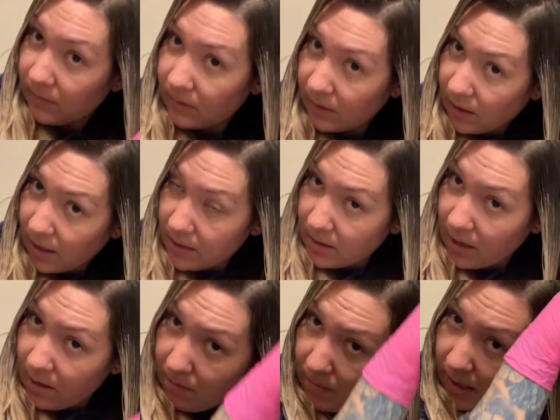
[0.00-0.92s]
Guys, I
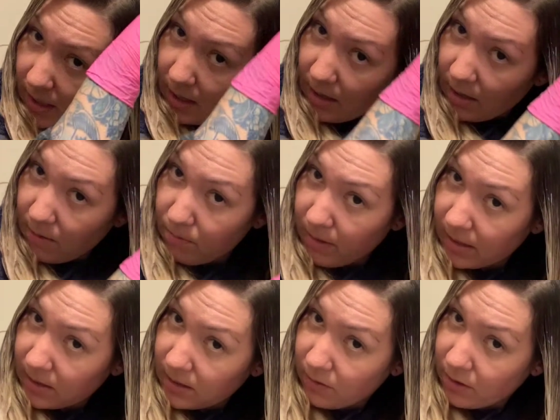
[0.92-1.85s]
am making a
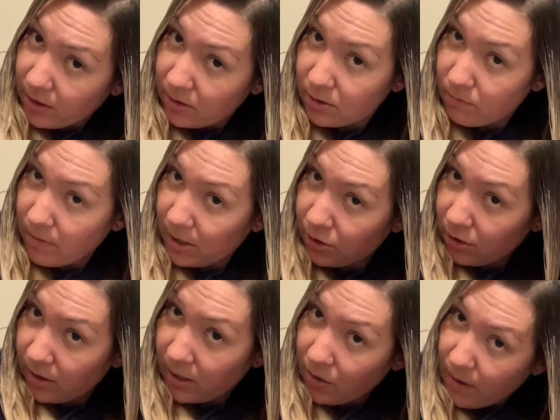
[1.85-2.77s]
mess down here, so make sure
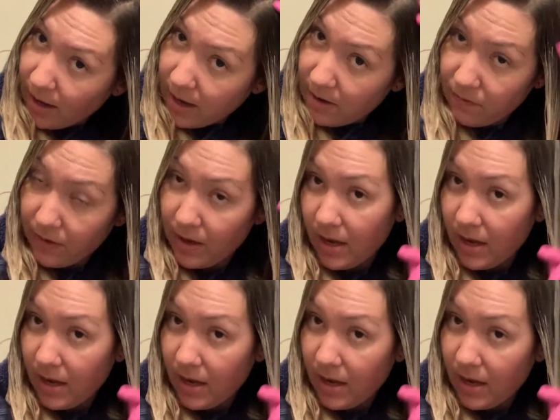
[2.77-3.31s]
that you have